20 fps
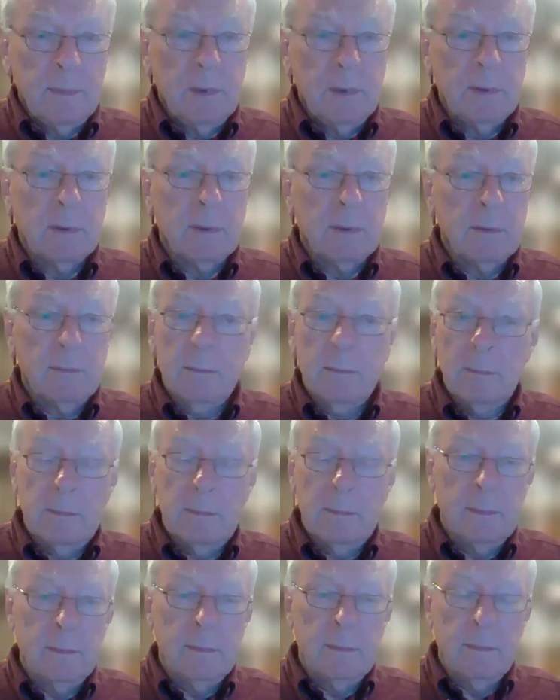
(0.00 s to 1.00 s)
you
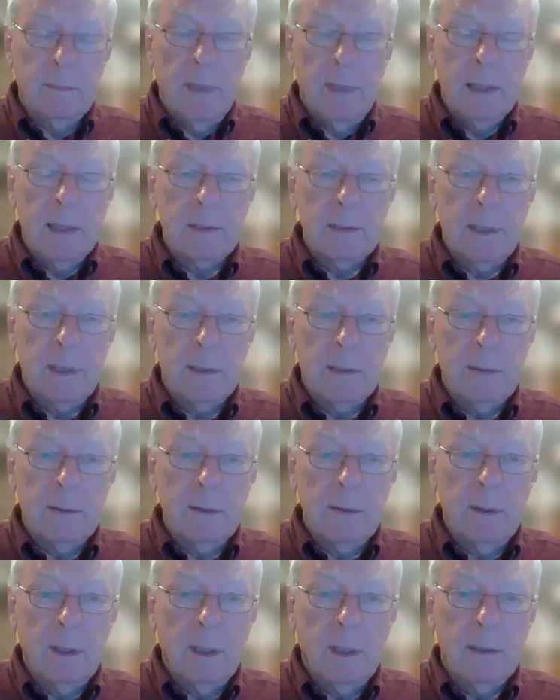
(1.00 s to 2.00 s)
can match that
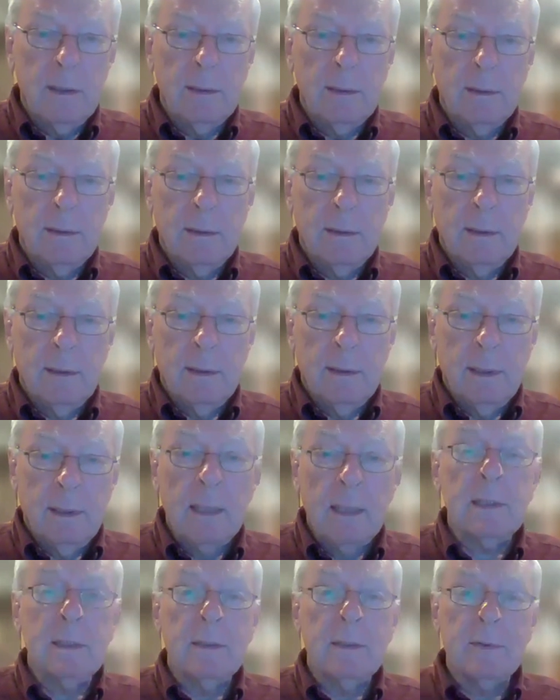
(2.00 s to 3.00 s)
or not.
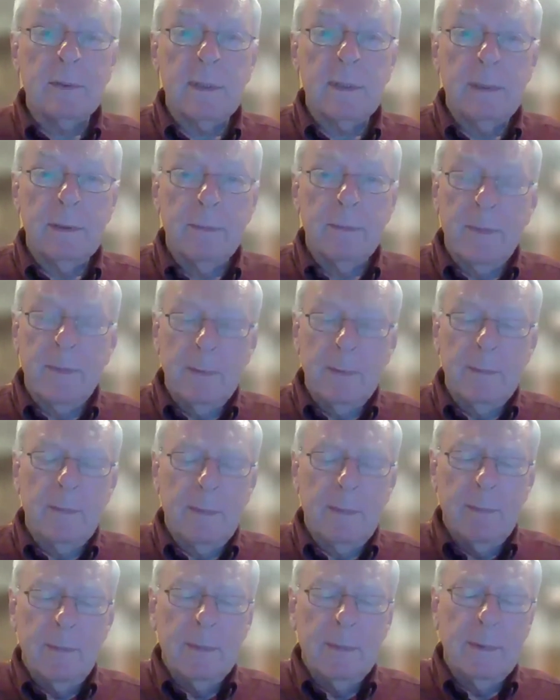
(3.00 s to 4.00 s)
Actually,
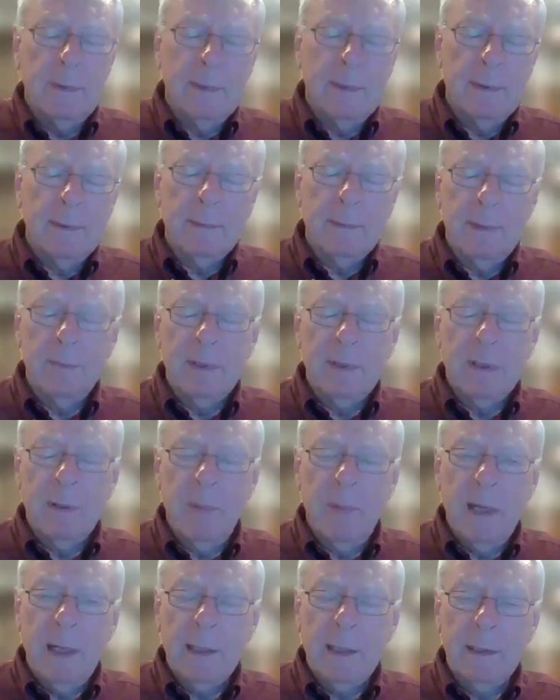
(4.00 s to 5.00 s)
let me
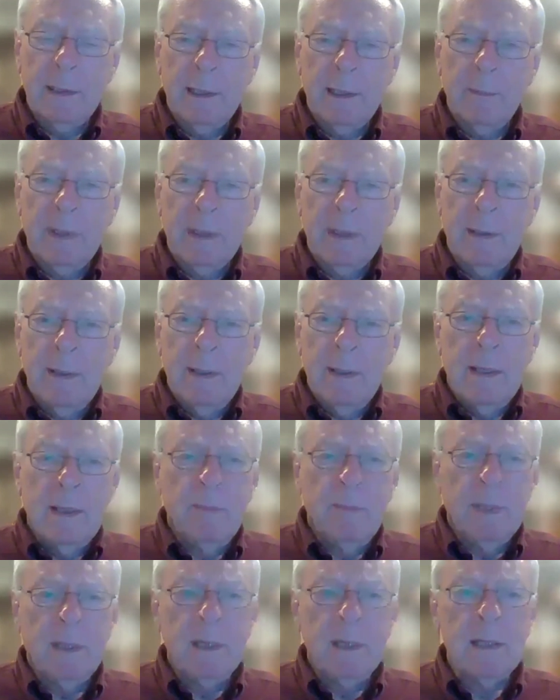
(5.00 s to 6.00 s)
go back a little bit.
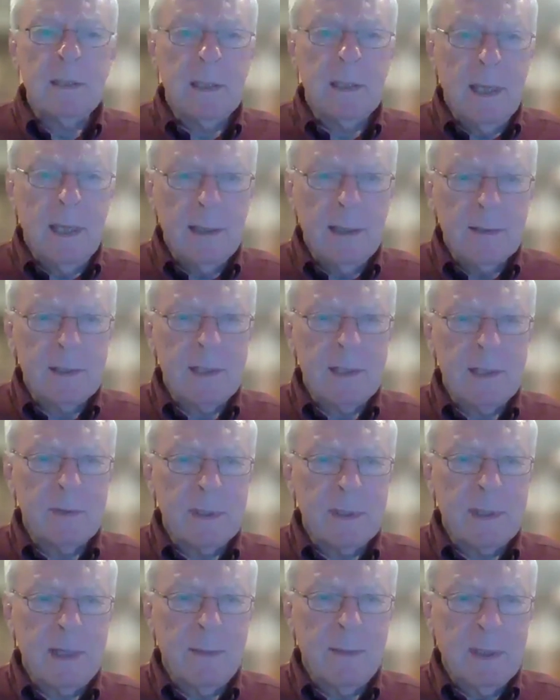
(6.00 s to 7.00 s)
Because the IOC
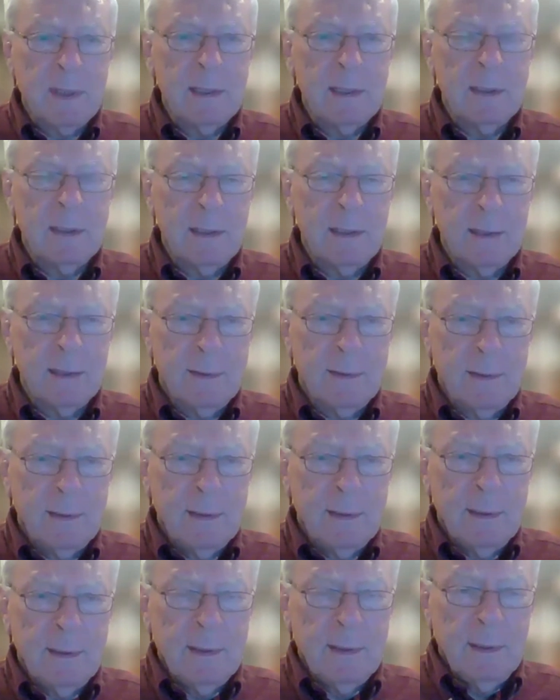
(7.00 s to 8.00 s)
was coming into
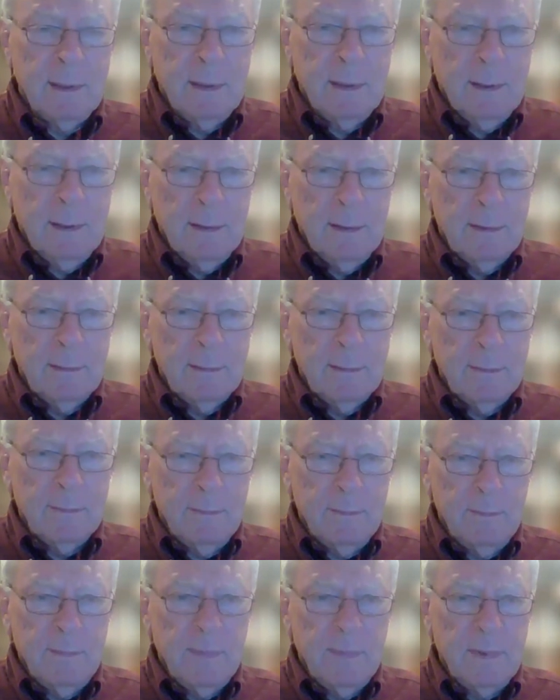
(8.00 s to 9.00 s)

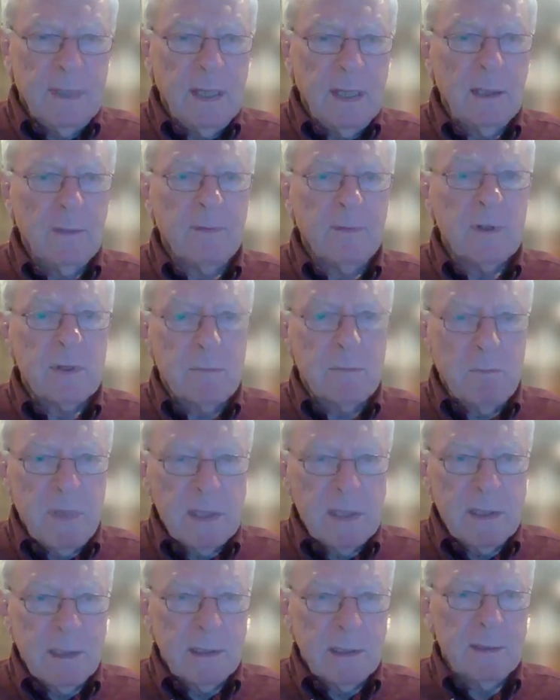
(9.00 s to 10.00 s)
the television
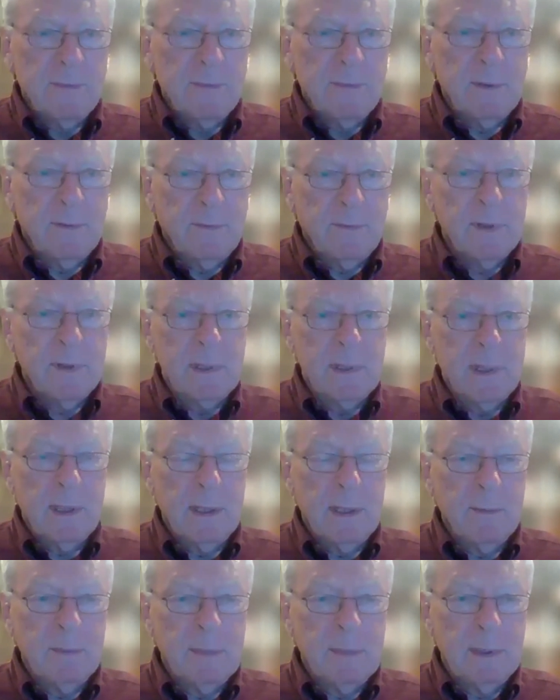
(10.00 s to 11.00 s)
business for the first
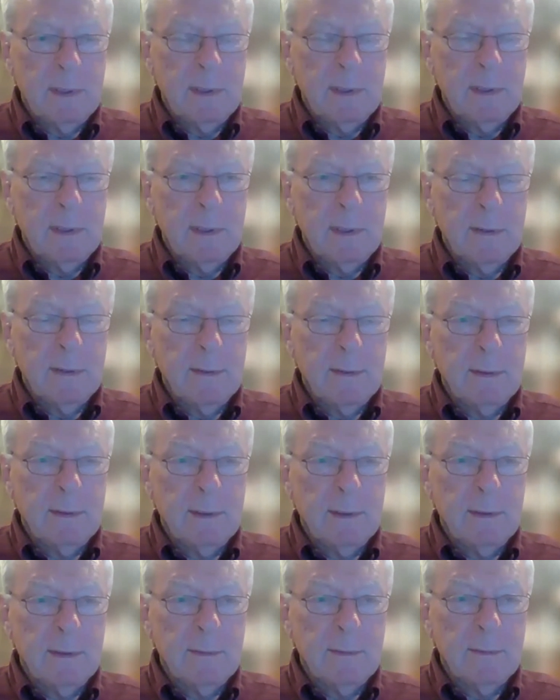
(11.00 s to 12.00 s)
time in
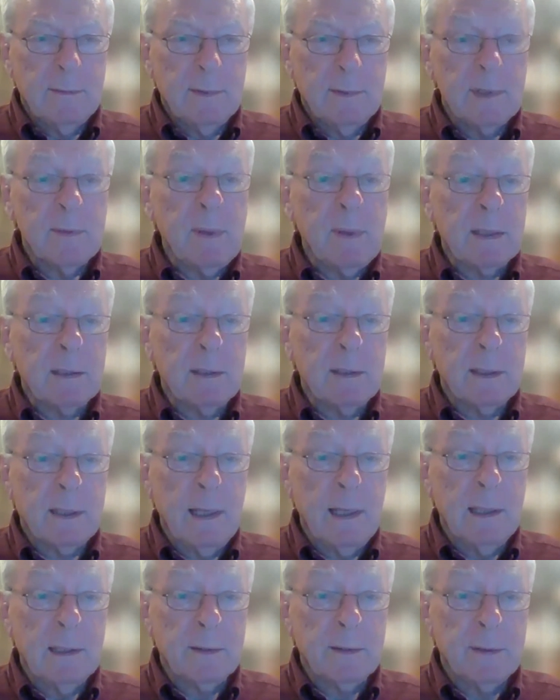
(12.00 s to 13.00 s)
respect to the
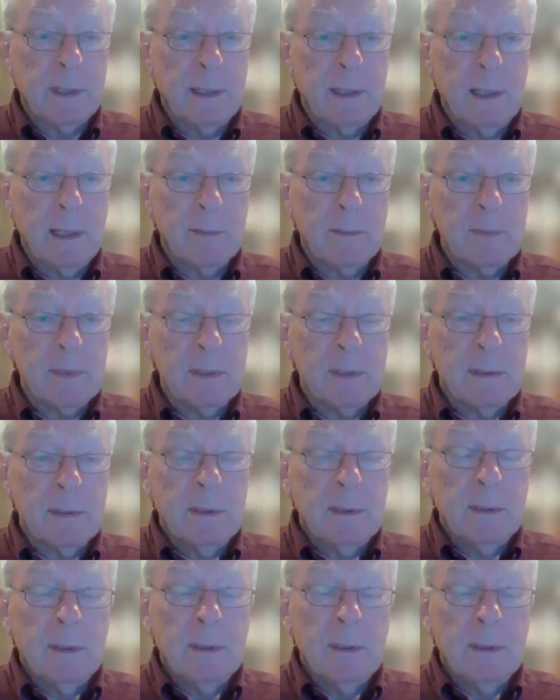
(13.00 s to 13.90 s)
Calgary Games.